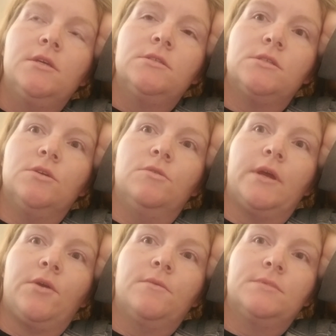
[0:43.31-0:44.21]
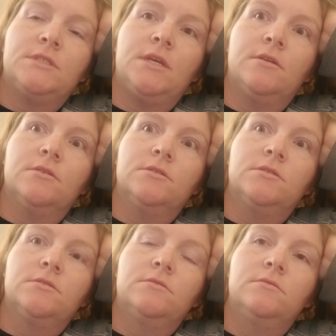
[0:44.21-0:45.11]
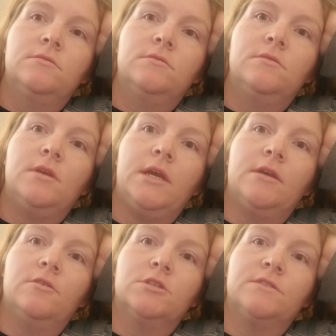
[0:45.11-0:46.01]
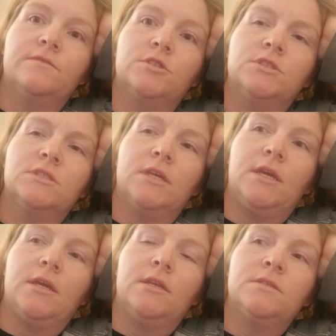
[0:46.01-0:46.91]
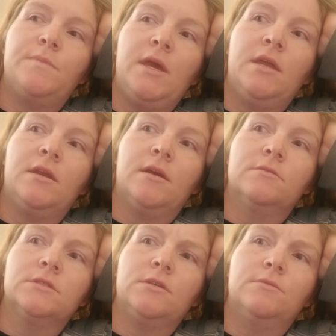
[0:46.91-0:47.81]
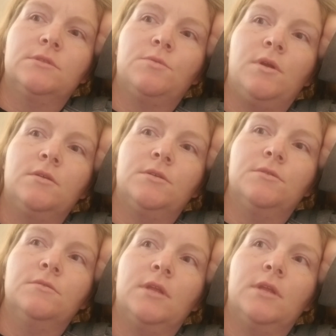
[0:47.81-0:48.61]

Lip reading: So I go upstairs and Christopher's just laying in his bed, and I was like, what's wrong, dude?